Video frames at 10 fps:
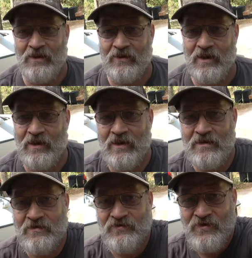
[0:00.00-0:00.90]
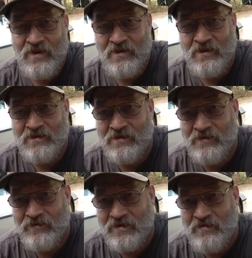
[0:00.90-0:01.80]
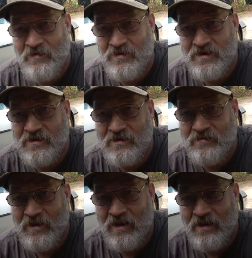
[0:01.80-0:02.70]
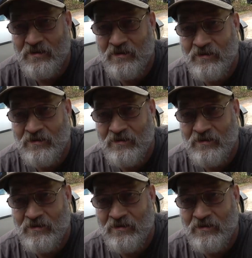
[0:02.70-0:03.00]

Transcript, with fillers: okay guys, I'll try not to overexpose you too bad.